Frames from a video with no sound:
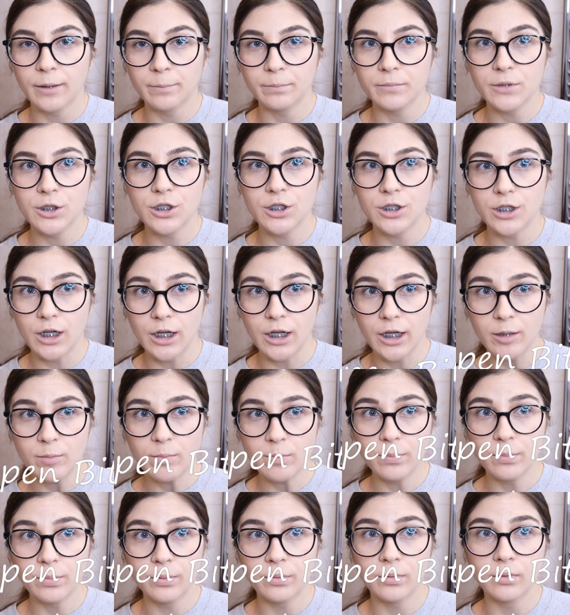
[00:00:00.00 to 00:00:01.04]
same shape
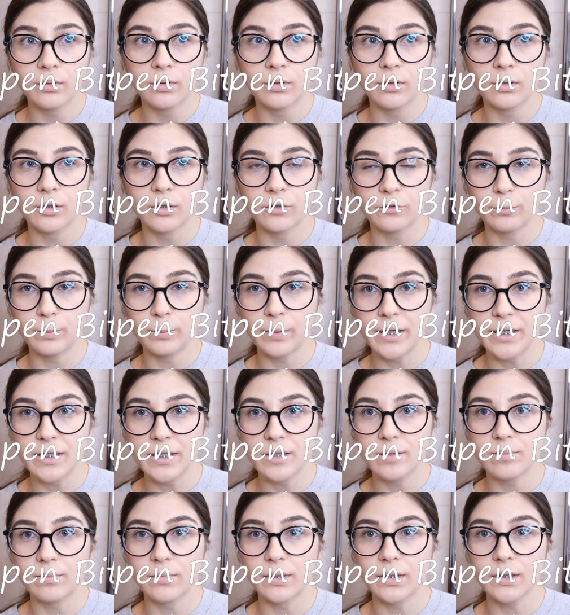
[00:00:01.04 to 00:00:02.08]
of
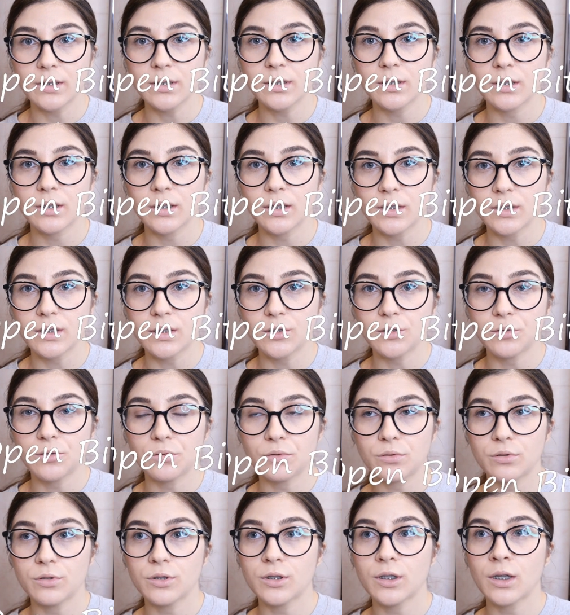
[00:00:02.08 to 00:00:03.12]
placement is
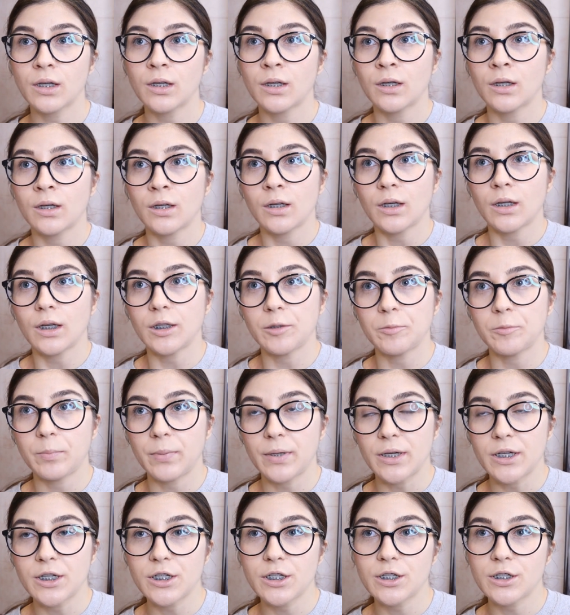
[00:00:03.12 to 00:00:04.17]
used in
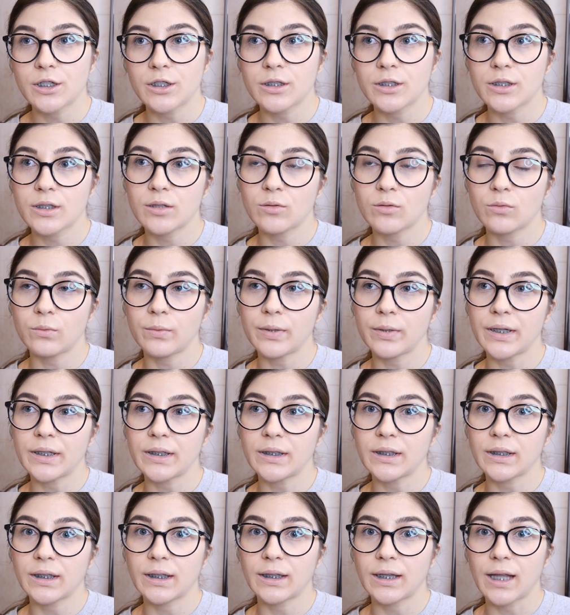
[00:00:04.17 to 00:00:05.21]
patients with
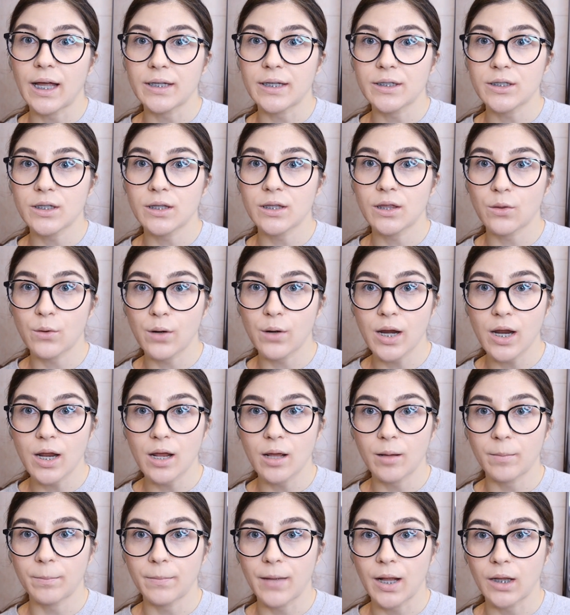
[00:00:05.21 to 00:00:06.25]
class 3
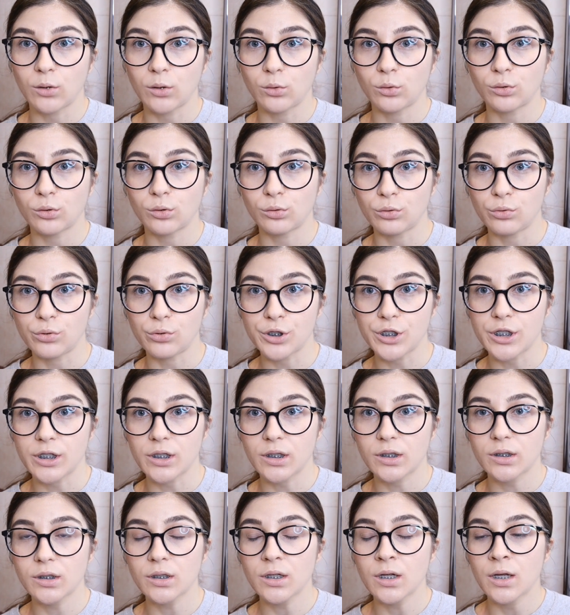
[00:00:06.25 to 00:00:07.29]

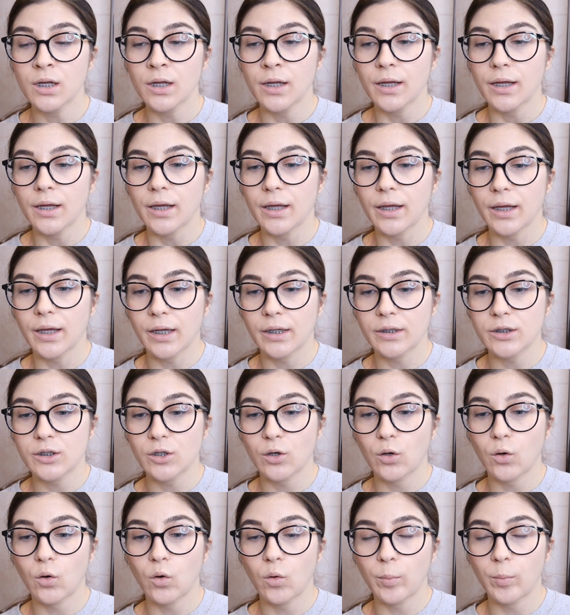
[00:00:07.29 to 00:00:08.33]
malocclusion and
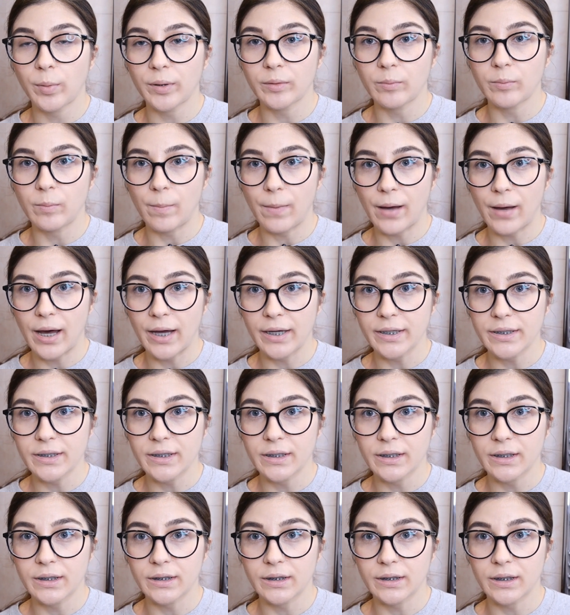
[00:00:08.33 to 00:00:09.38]
open bite
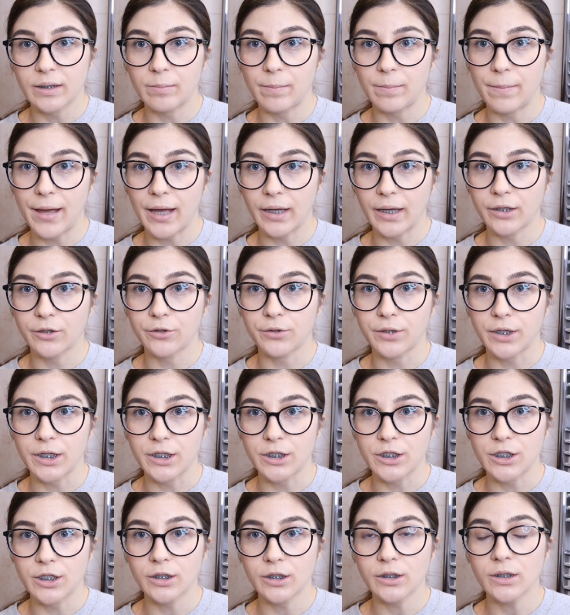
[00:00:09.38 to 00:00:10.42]
in the back
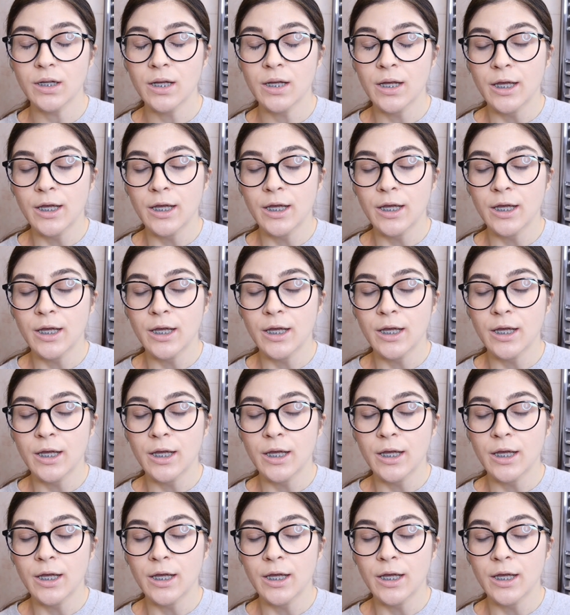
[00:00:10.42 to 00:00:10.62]
region.